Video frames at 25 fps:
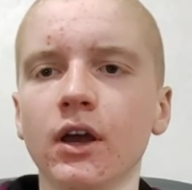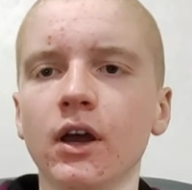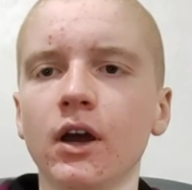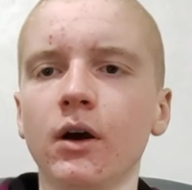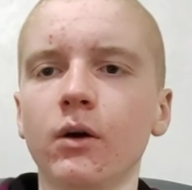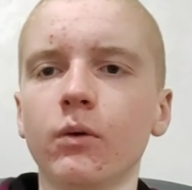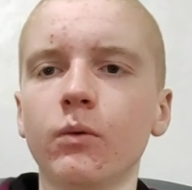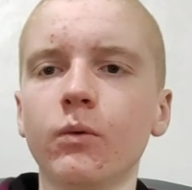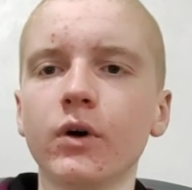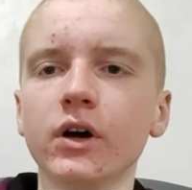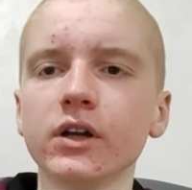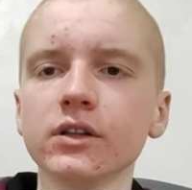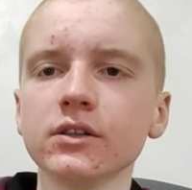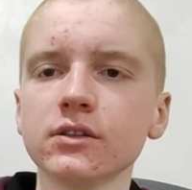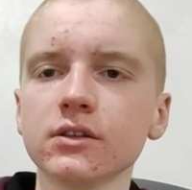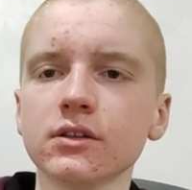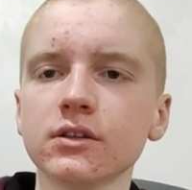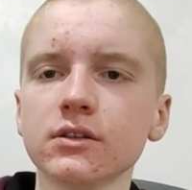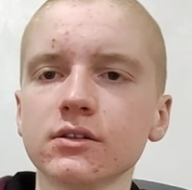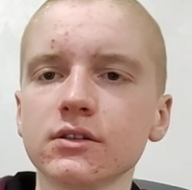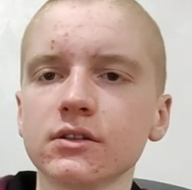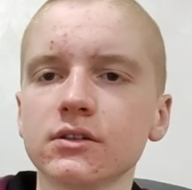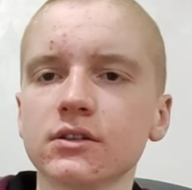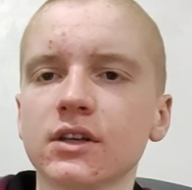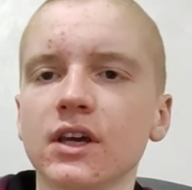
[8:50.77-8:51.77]
Once
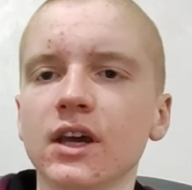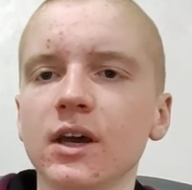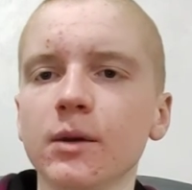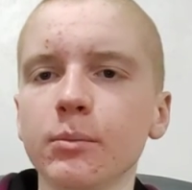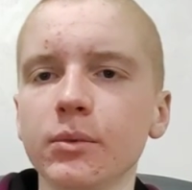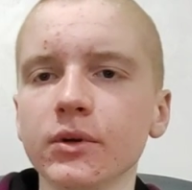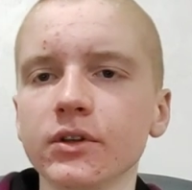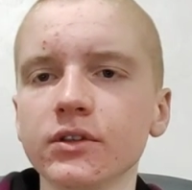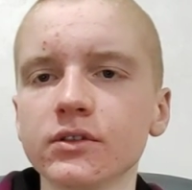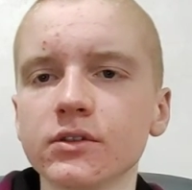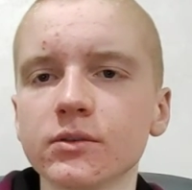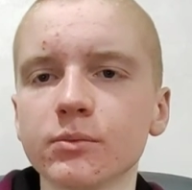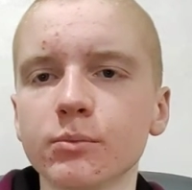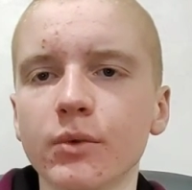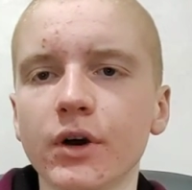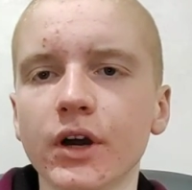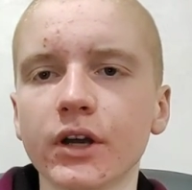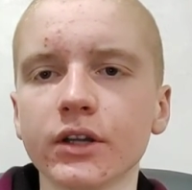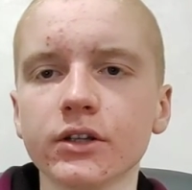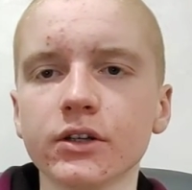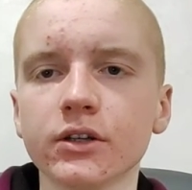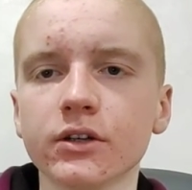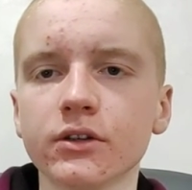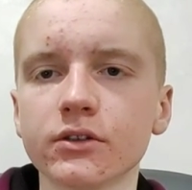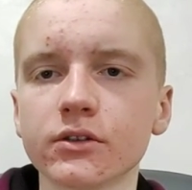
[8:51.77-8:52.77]
this happens,
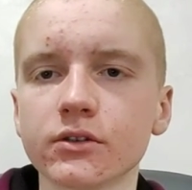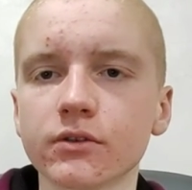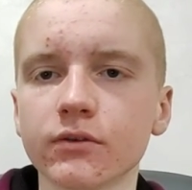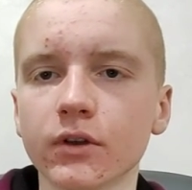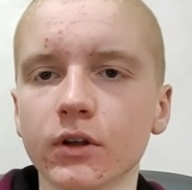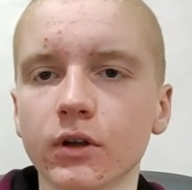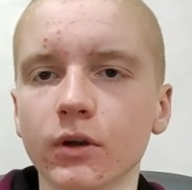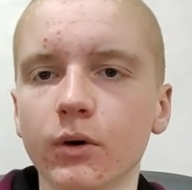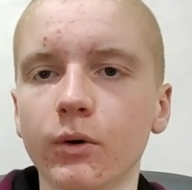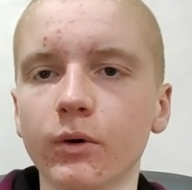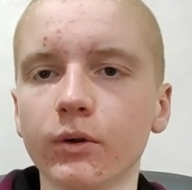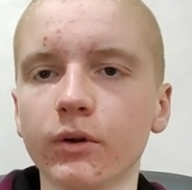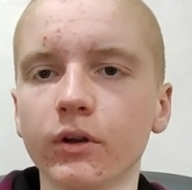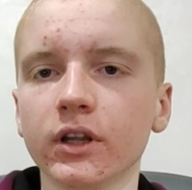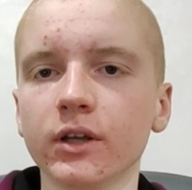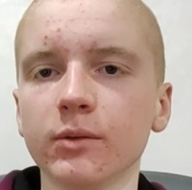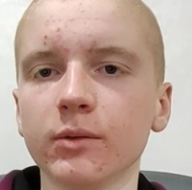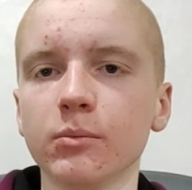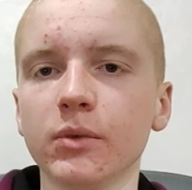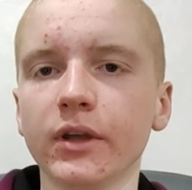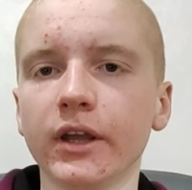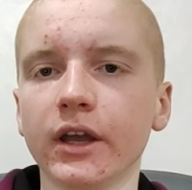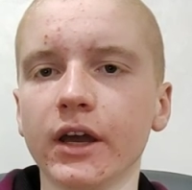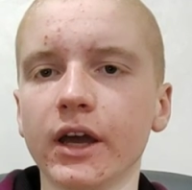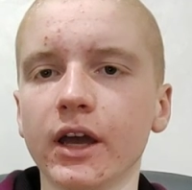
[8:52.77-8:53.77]
miners will only
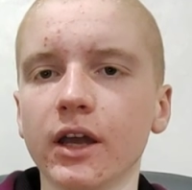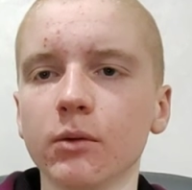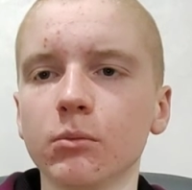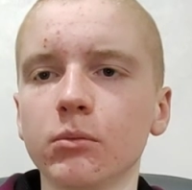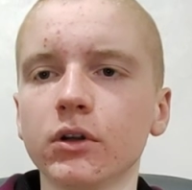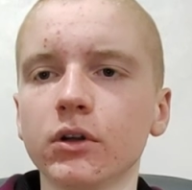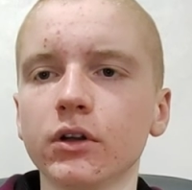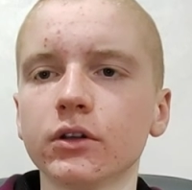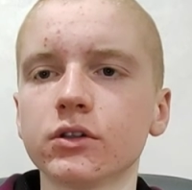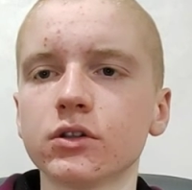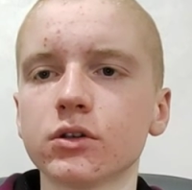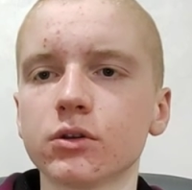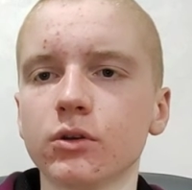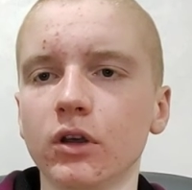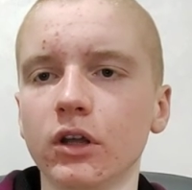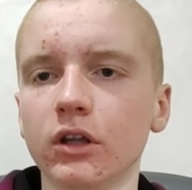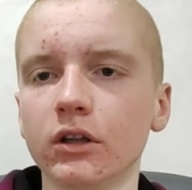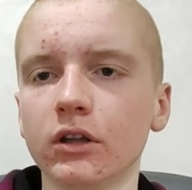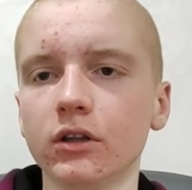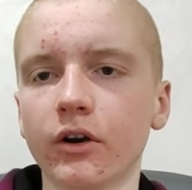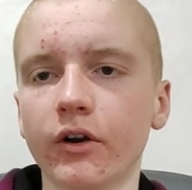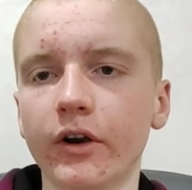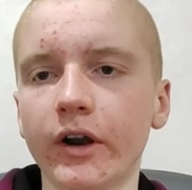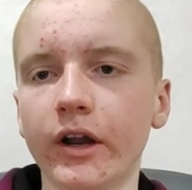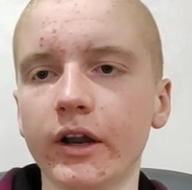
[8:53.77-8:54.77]
be able to
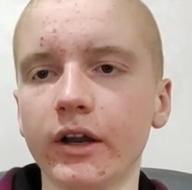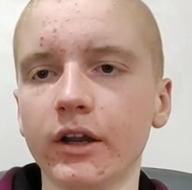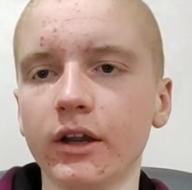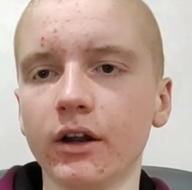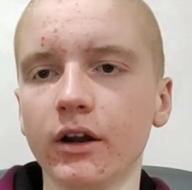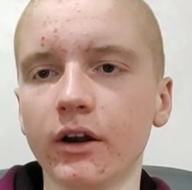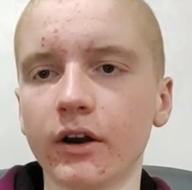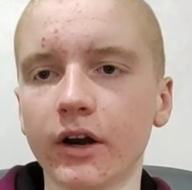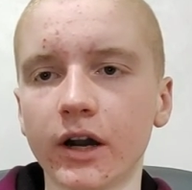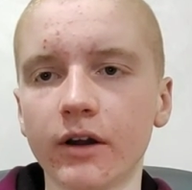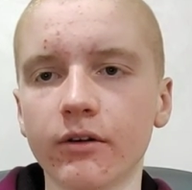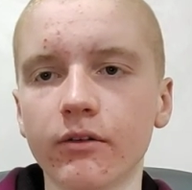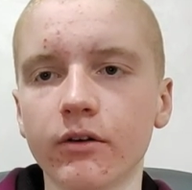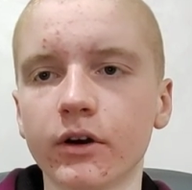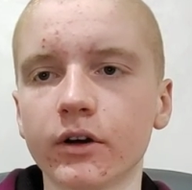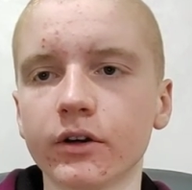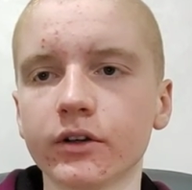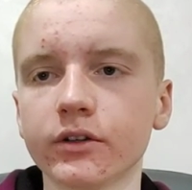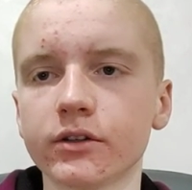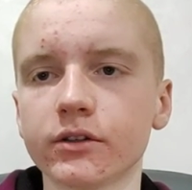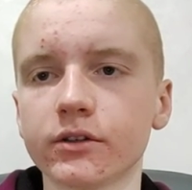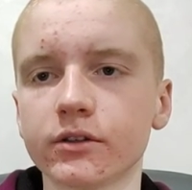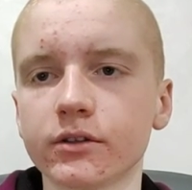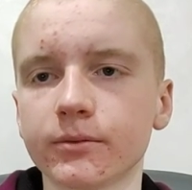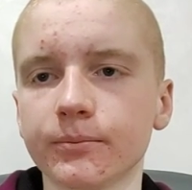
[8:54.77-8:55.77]
earn rewards
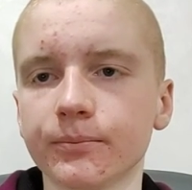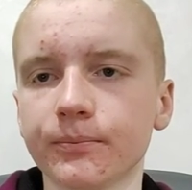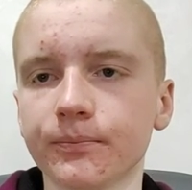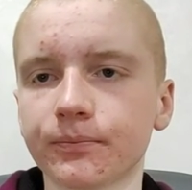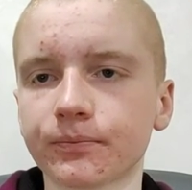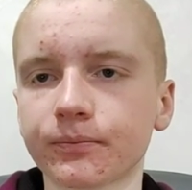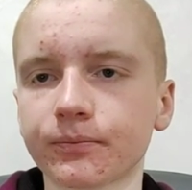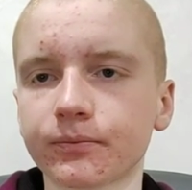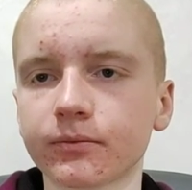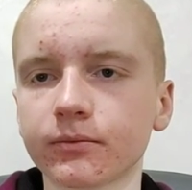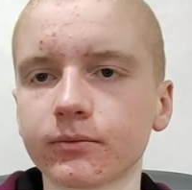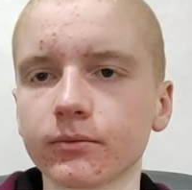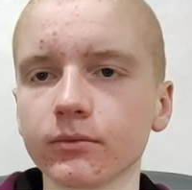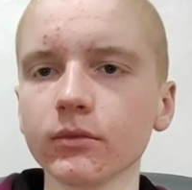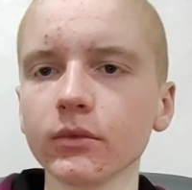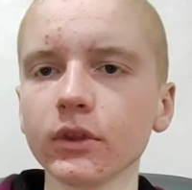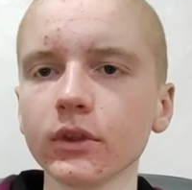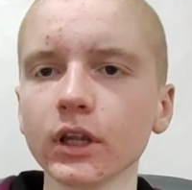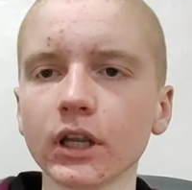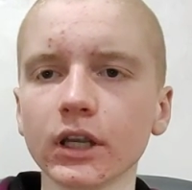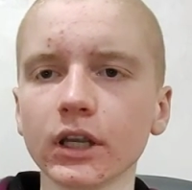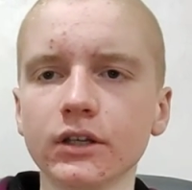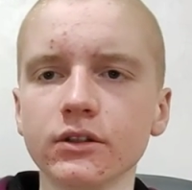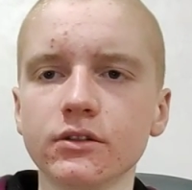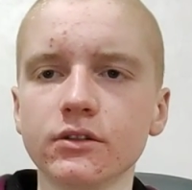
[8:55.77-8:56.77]

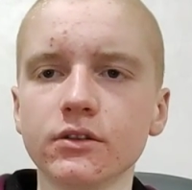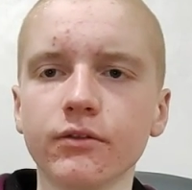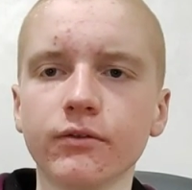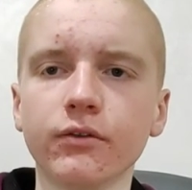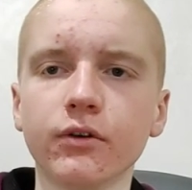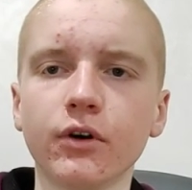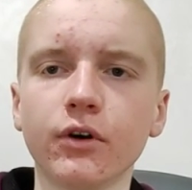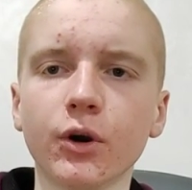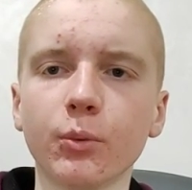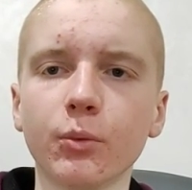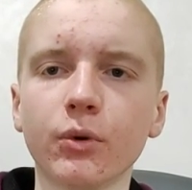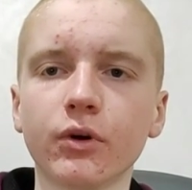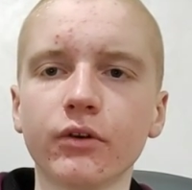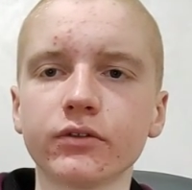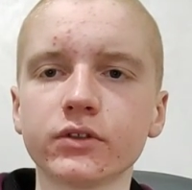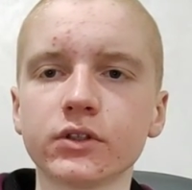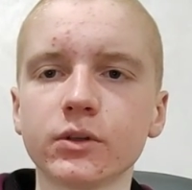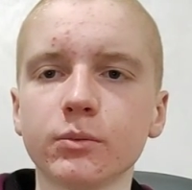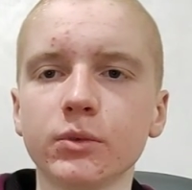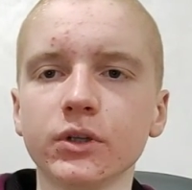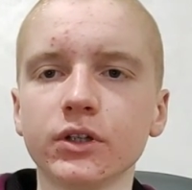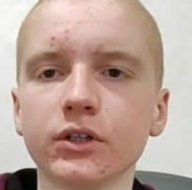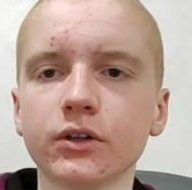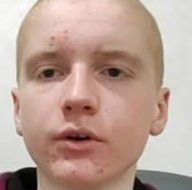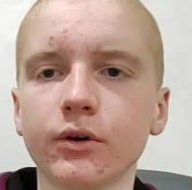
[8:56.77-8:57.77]
in the form of the
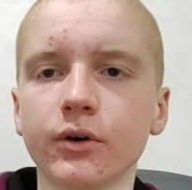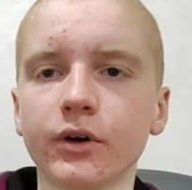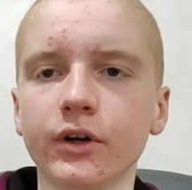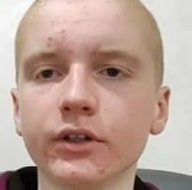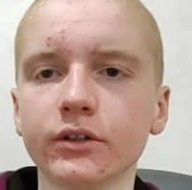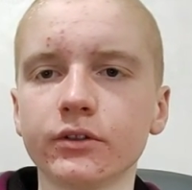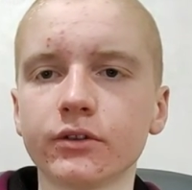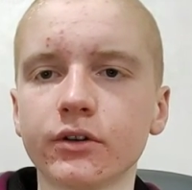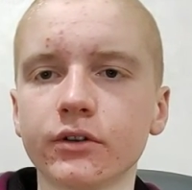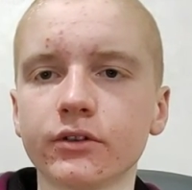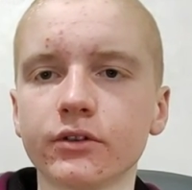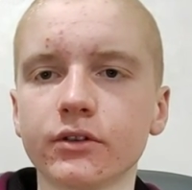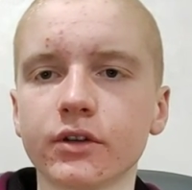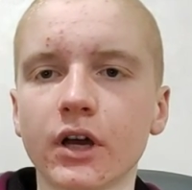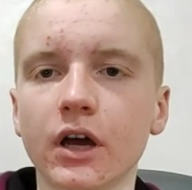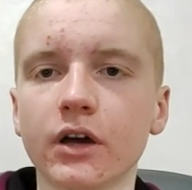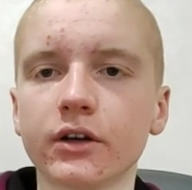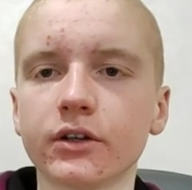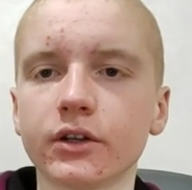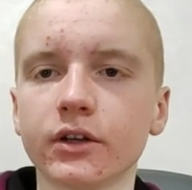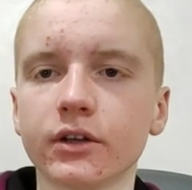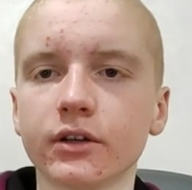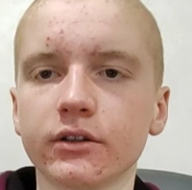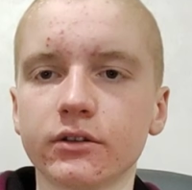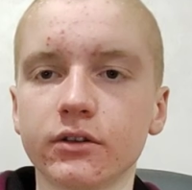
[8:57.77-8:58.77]
Bitcoin
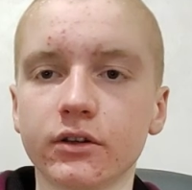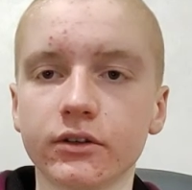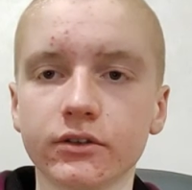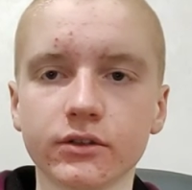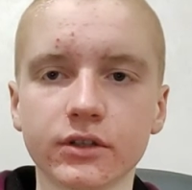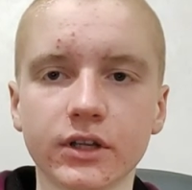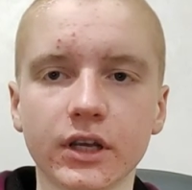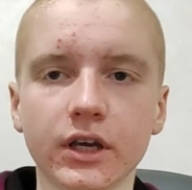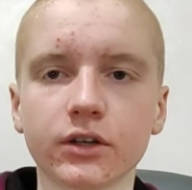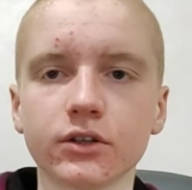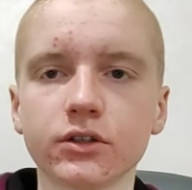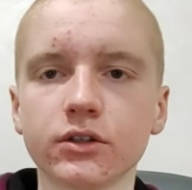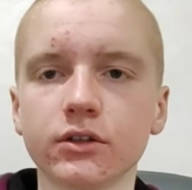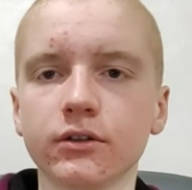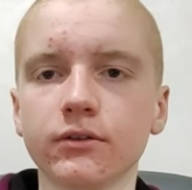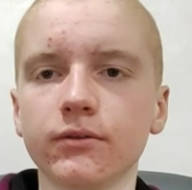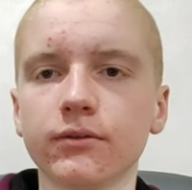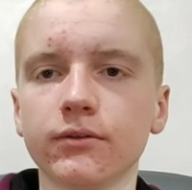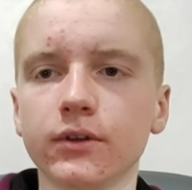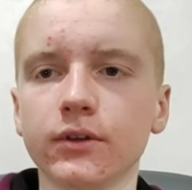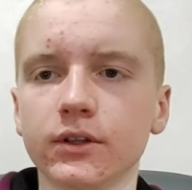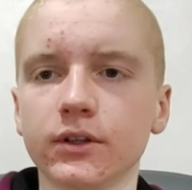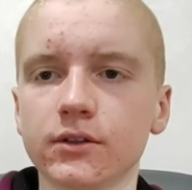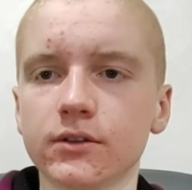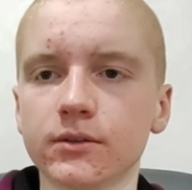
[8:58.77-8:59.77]
transaction
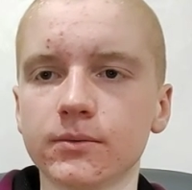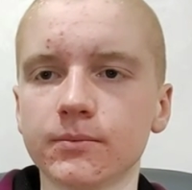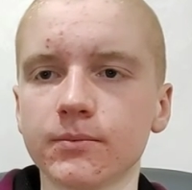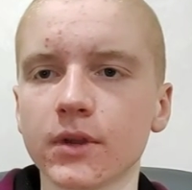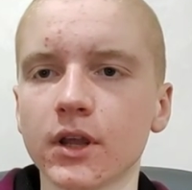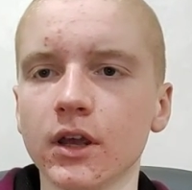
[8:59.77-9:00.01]
fees.